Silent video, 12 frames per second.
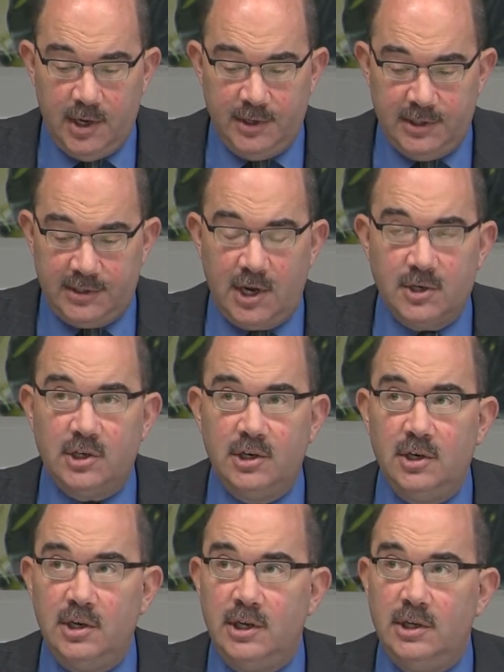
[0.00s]

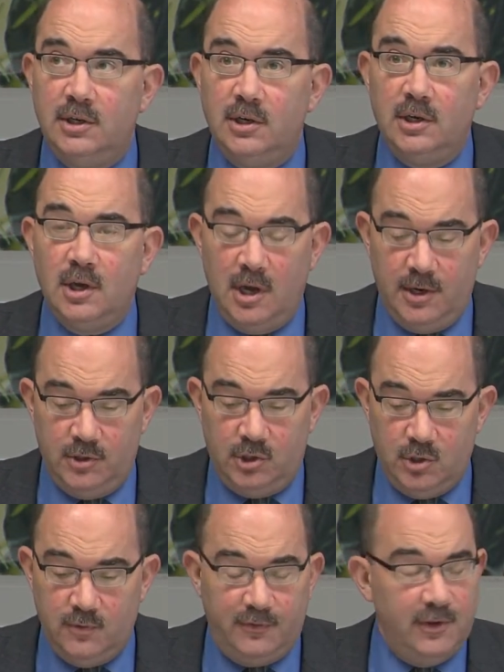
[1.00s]
discussion on
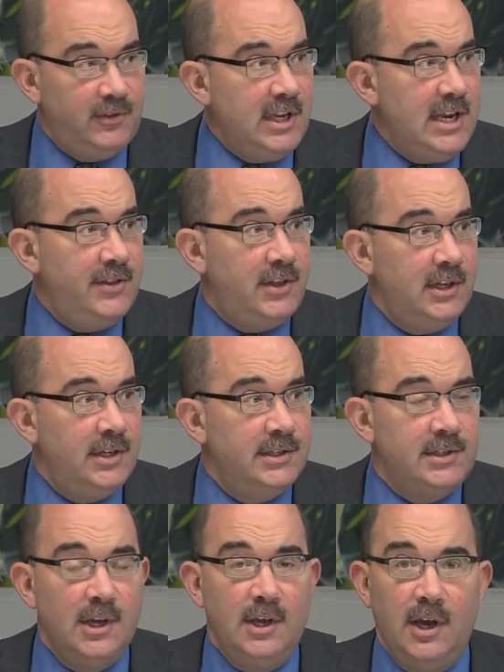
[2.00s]
June 15th
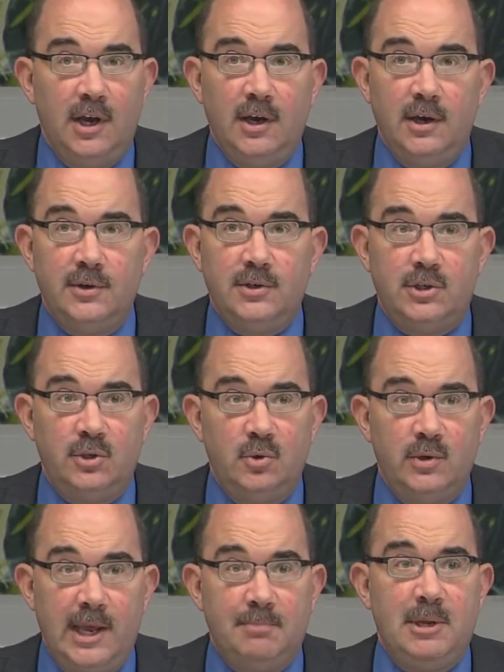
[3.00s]
is
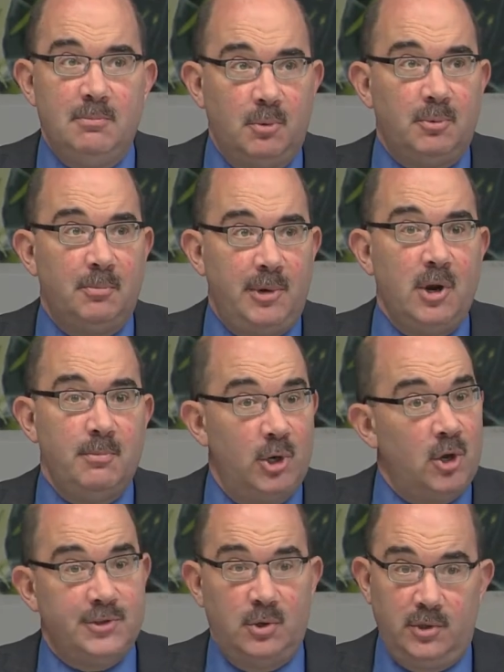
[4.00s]
to get people prepared, but
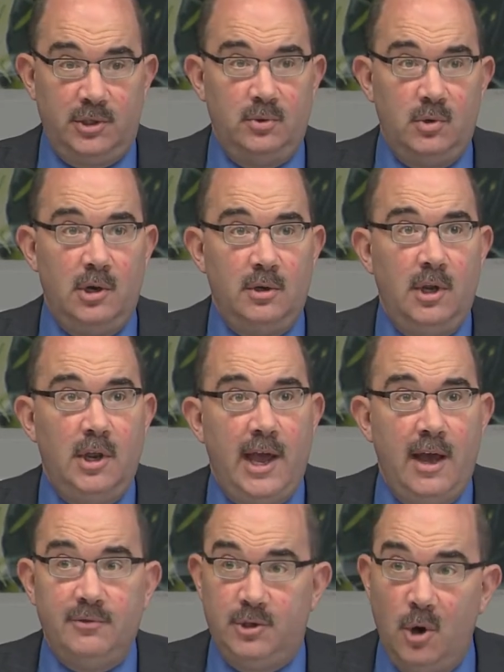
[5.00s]
also to
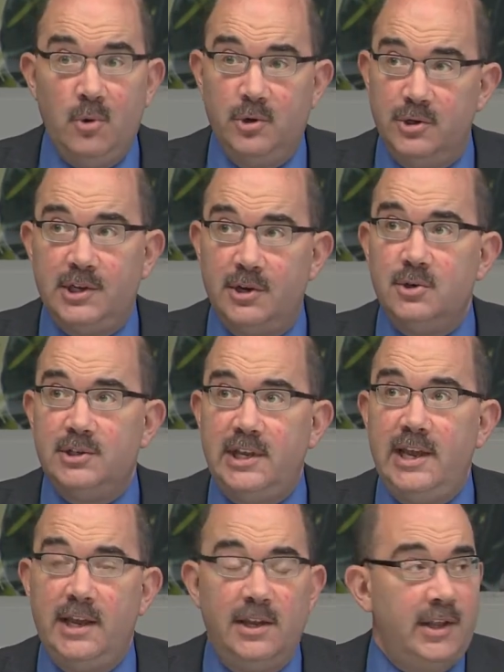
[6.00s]
have donors
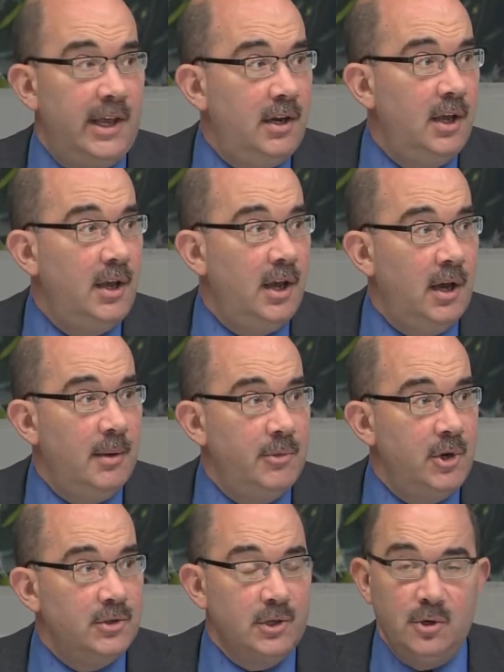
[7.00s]
understand that
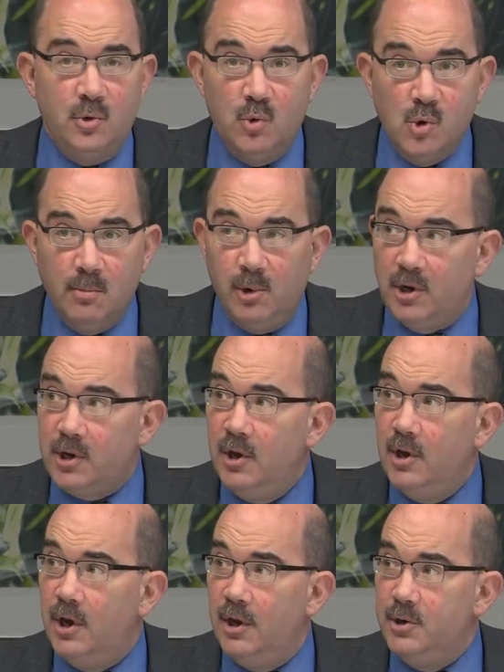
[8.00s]
there's a new rule book,
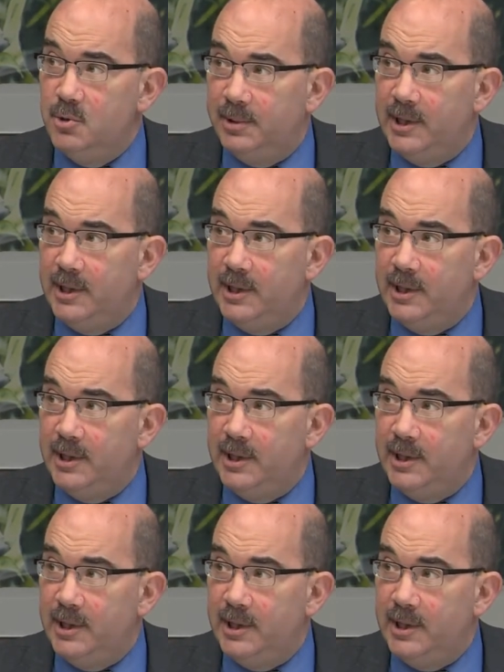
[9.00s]
a new